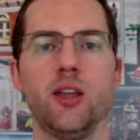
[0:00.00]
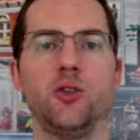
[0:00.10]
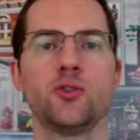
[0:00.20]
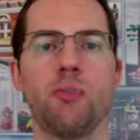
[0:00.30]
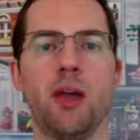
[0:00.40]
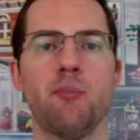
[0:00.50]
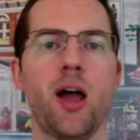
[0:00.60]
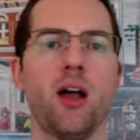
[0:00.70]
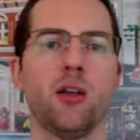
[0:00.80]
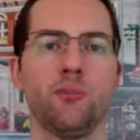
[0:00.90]
use
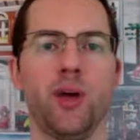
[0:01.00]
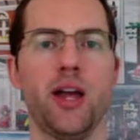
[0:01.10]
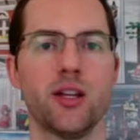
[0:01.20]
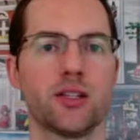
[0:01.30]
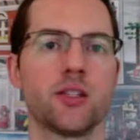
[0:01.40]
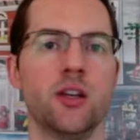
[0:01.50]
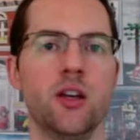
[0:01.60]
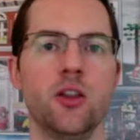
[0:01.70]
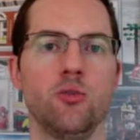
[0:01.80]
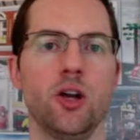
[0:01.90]
PayPal and pay us
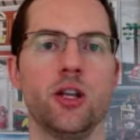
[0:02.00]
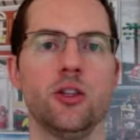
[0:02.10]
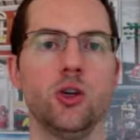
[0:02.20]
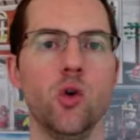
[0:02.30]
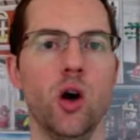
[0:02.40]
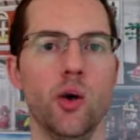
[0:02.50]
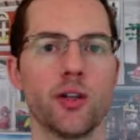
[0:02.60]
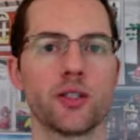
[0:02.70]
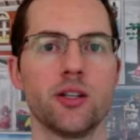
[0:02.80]
the money that you owe us.